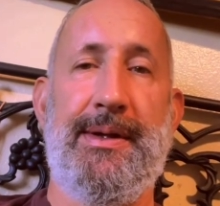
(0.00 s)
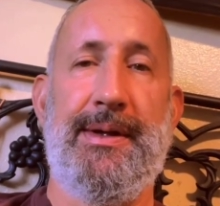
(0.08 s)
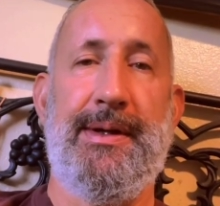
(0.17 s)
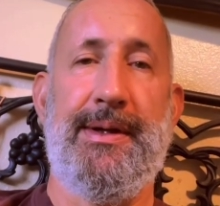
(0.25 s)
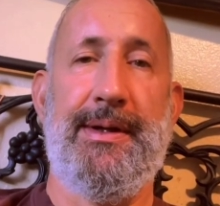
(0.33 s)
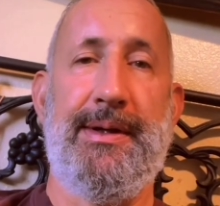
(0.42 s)

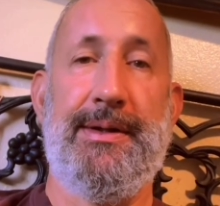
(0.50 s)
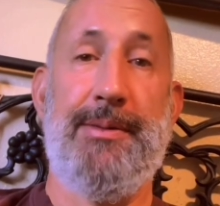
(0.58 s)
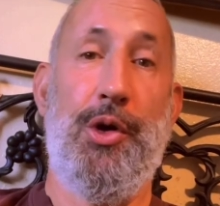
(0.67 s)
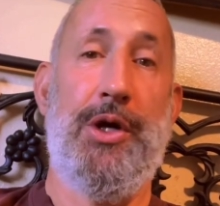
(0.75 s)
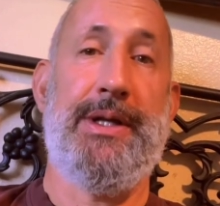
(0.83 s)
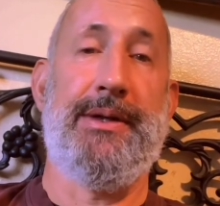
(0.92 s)
and
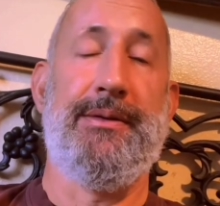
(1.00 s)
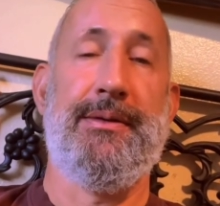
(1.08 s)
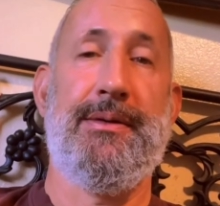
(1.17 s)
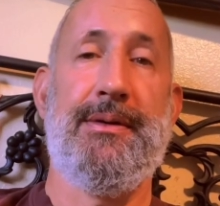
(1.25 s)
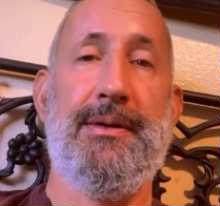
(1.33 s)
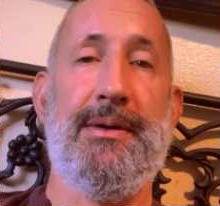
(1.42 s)
deported.
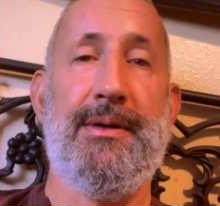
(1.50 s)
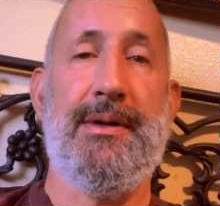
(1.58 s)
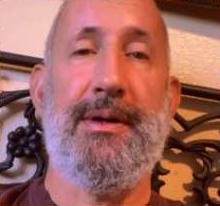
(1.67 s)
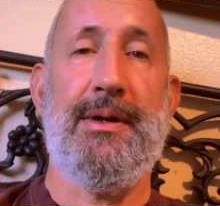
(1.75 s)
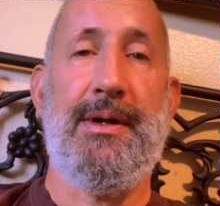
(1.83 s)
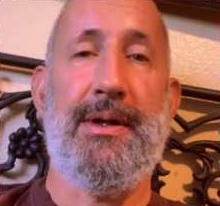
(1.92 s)

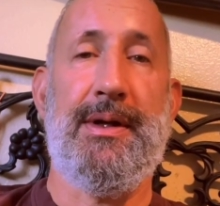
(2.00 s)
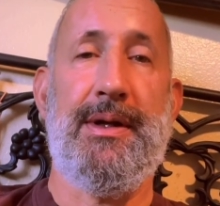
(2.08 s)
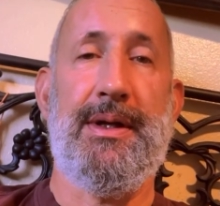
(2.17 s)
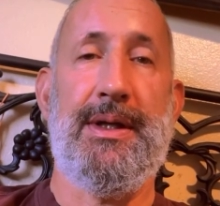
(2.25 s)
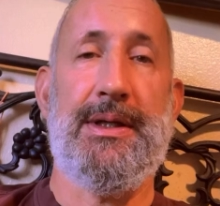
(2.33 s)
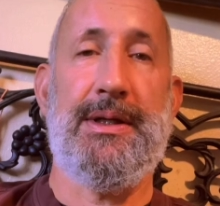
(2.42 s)

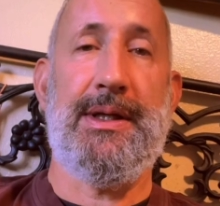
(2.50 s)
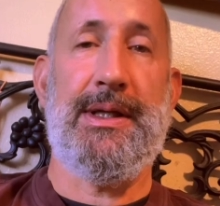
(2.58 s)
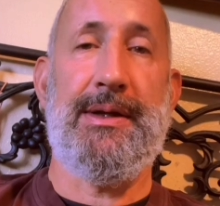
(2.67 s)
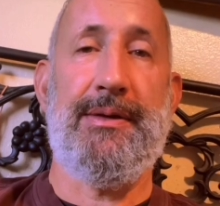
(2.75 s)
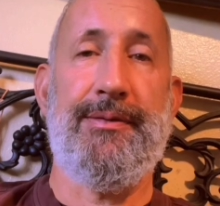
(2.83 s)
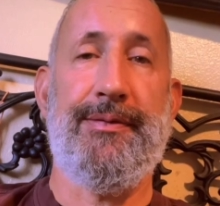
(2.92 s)
And
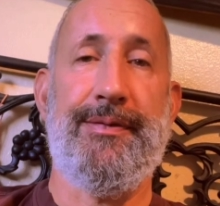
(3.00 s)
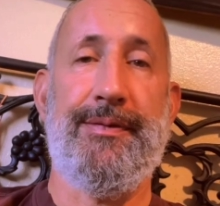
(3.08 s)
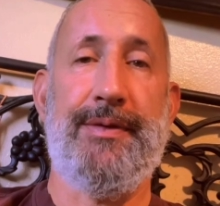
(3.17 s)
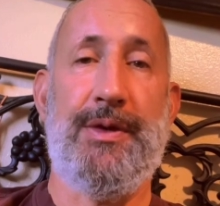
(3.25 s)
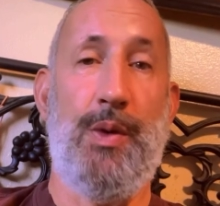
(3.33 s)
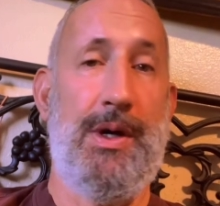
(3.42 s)
if
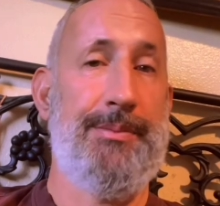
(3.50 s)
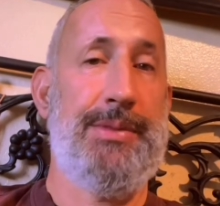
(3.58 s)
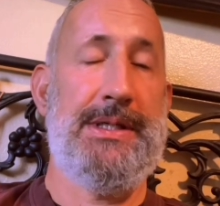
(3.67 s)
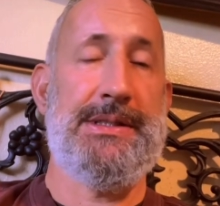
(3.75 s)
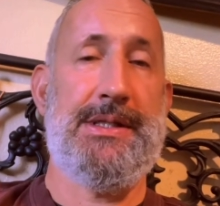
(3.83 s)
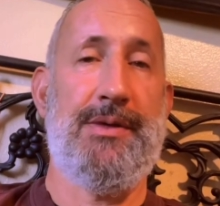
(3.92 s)
you are
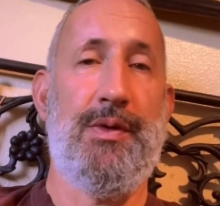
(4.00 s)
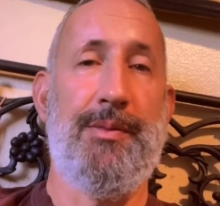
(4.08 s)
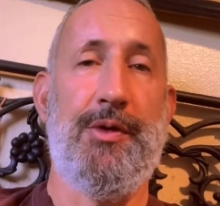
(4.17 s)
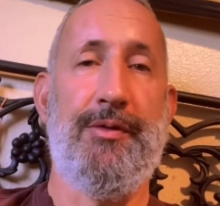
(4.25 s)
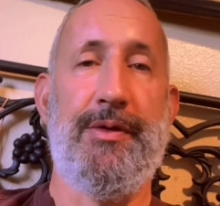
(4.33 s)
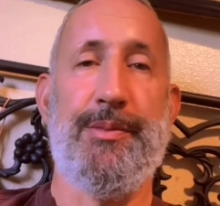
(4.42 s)
placed in
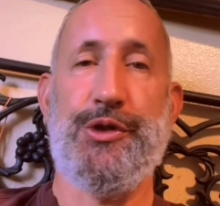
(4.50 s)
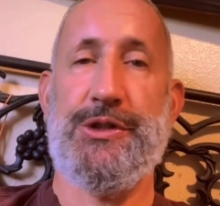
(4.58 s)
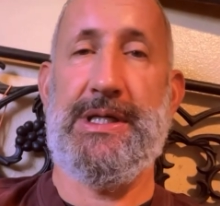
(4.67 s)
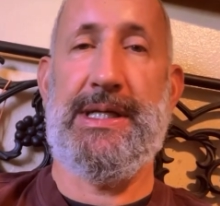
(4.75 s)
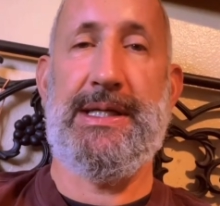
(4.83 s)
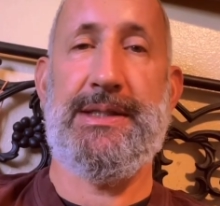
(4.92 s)
removal
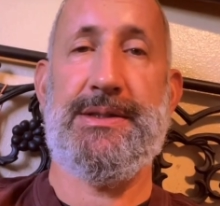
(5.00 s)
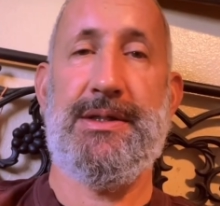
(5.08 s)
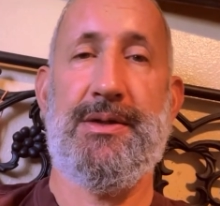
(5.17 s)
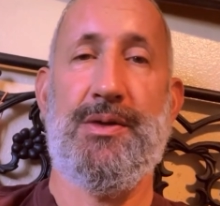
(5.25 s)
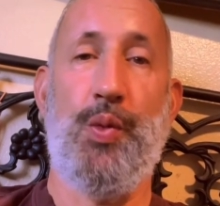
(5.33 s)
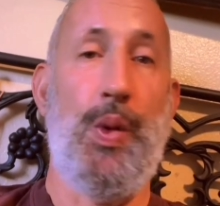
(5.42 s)
proceedings,
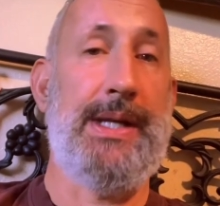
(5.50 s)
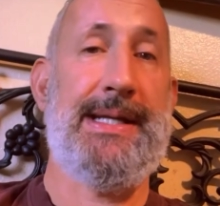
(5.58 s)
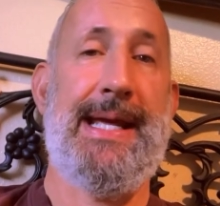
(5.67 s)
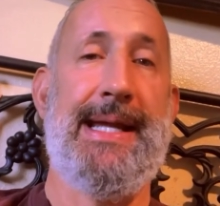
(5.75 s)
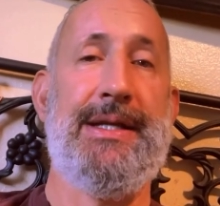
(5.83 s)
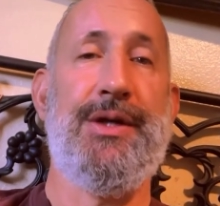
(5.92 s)
what
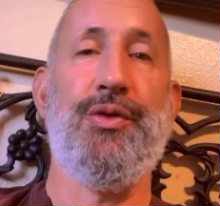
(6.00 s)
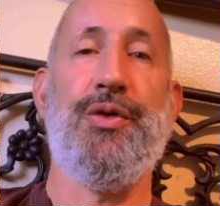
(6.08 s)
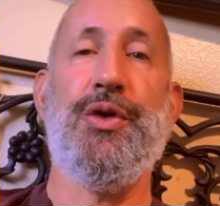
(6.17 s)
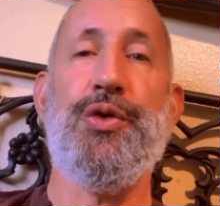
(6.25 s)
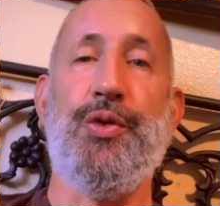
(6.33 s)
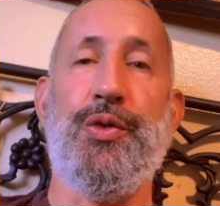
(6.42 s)
can you
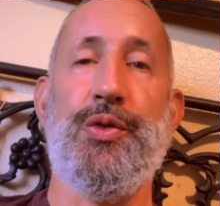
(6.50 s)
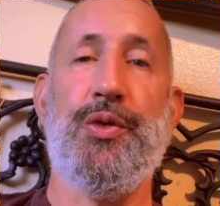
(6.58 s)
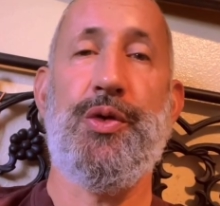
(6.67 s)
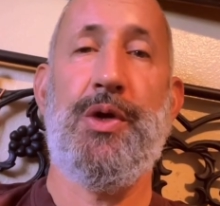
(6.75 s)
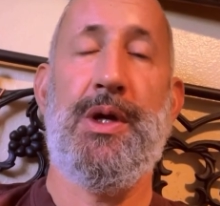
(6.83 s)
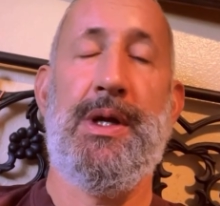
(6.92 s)
do?
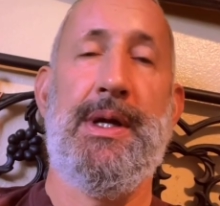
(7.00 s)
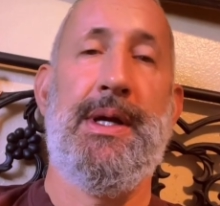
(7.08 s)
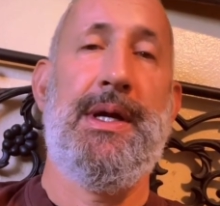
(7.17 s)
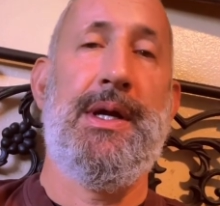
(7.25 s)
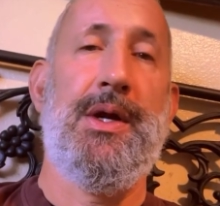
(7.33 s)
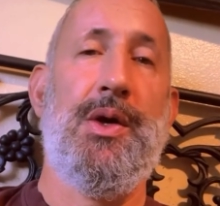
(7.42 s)

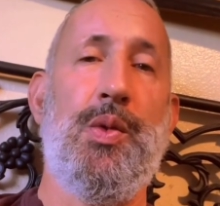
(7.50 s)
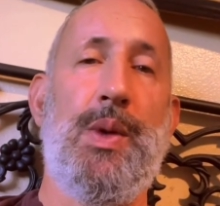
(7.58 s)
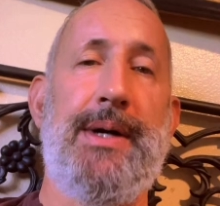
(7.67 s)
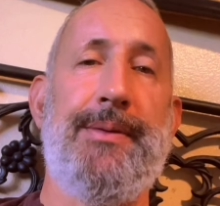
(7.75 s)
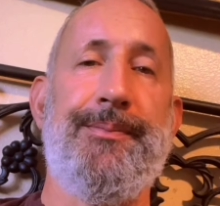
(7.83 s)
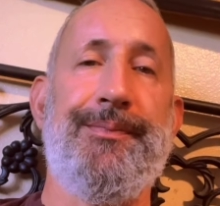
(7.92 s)

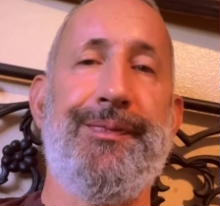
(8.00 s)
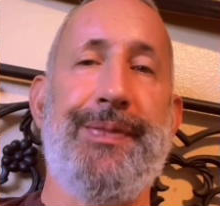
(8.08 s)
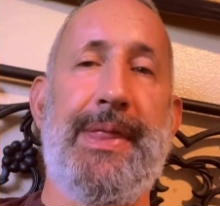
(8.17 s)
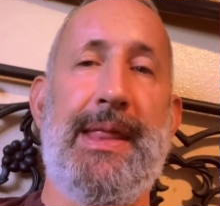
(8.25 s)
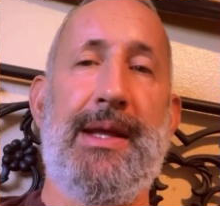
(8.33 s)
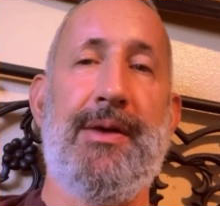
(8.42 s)
Well,
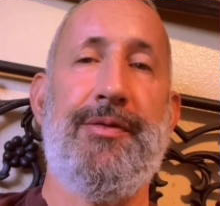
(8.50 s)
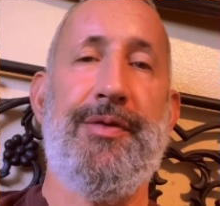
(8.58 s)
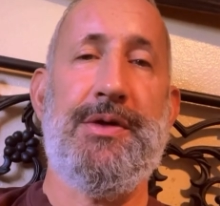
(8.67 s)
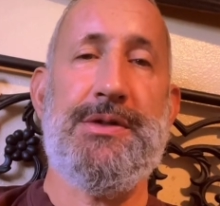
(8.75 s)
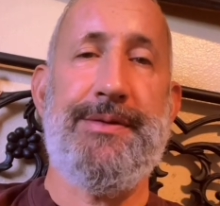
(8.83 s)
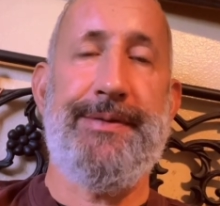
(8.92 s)

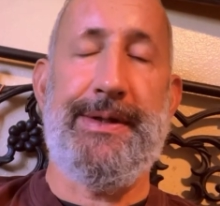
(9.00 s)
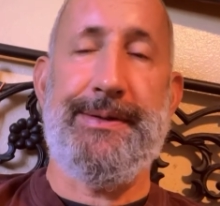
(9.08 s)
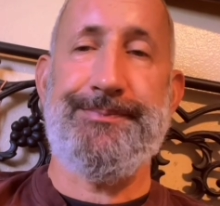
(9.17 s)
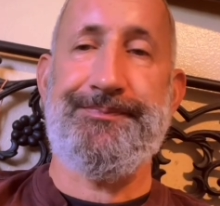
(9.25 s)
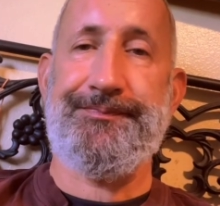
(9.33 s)
first of all,